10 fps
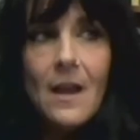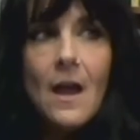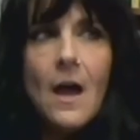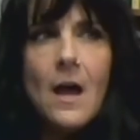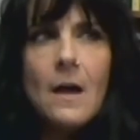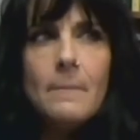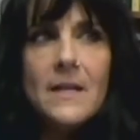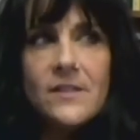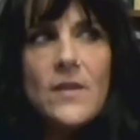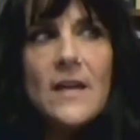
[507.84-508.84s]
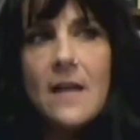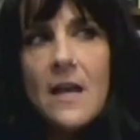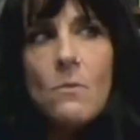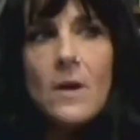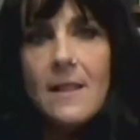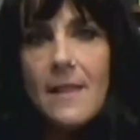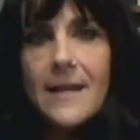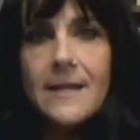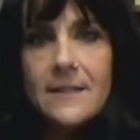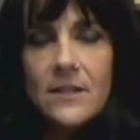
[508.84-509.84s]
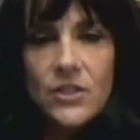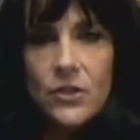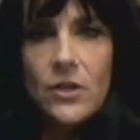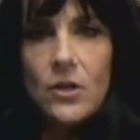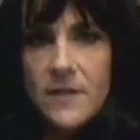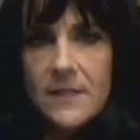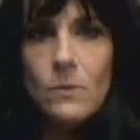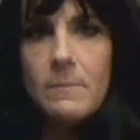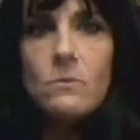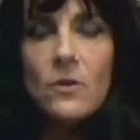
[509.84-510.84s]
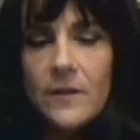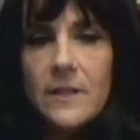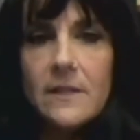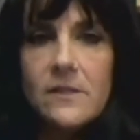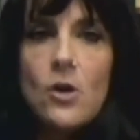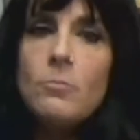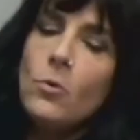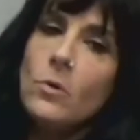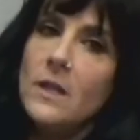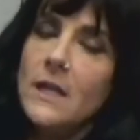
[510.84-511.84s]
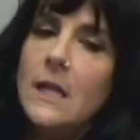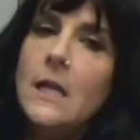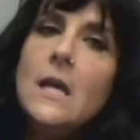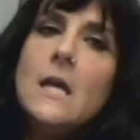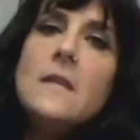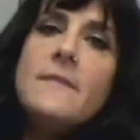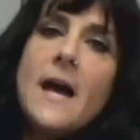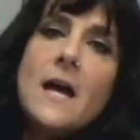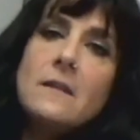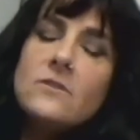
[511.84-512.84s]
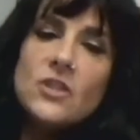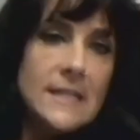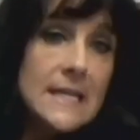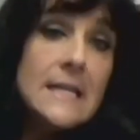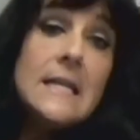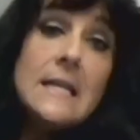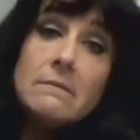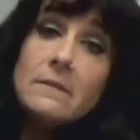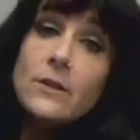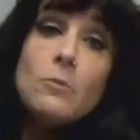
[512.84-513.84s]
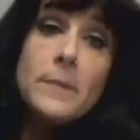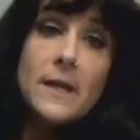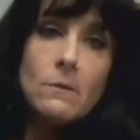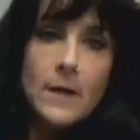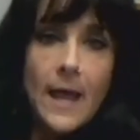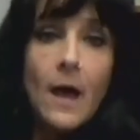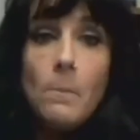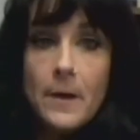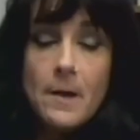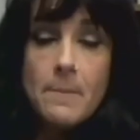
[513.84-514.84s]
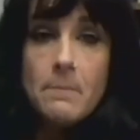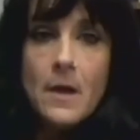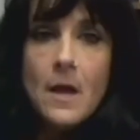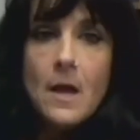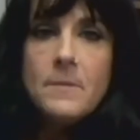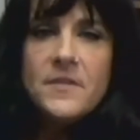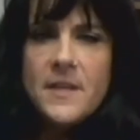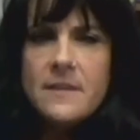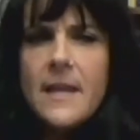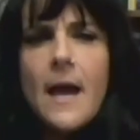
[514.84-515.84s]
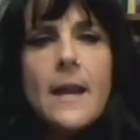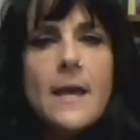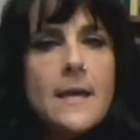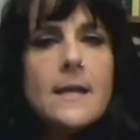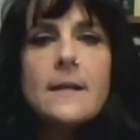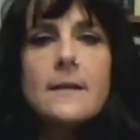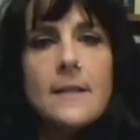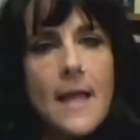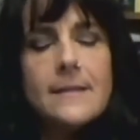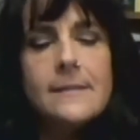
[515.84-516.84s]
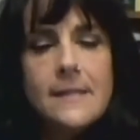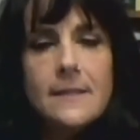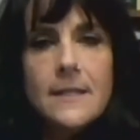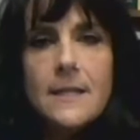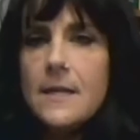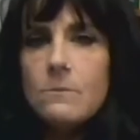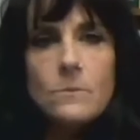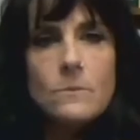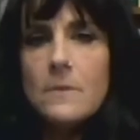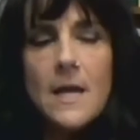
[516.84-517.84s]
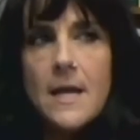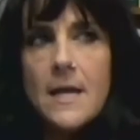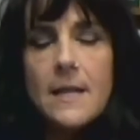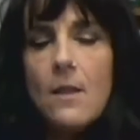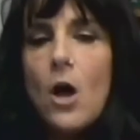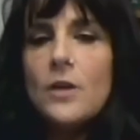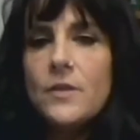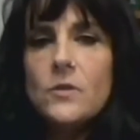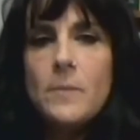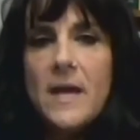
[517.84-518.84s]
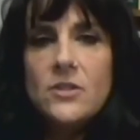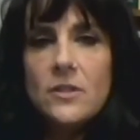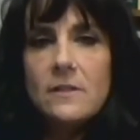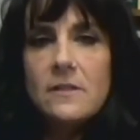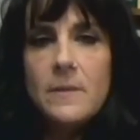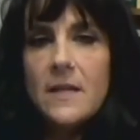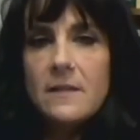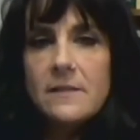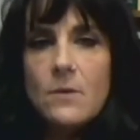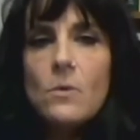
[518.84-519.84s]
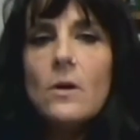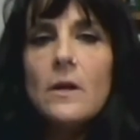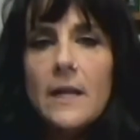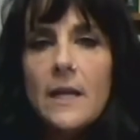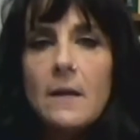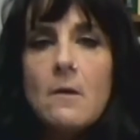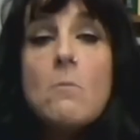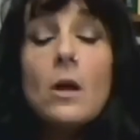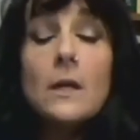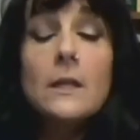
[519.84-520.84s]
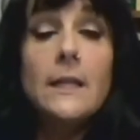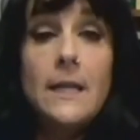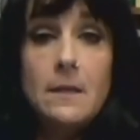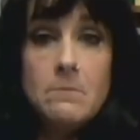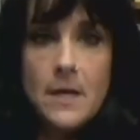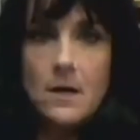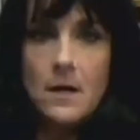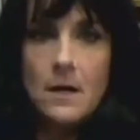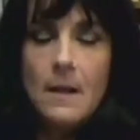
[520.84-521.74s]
And so that's kind of what I likened it to. These women were feeling so poorly that just any little bit would help them, but then they kind of hit a glass ceiling, and I lost those patients because they weren't getting markedly better.